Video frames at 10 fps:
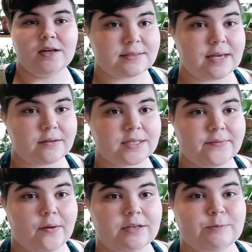Snails
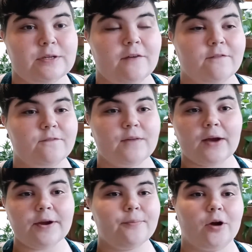have always been
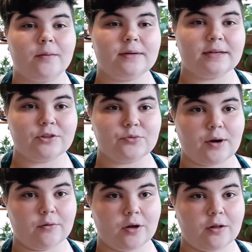very prominent
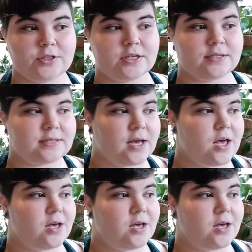throughout cultures,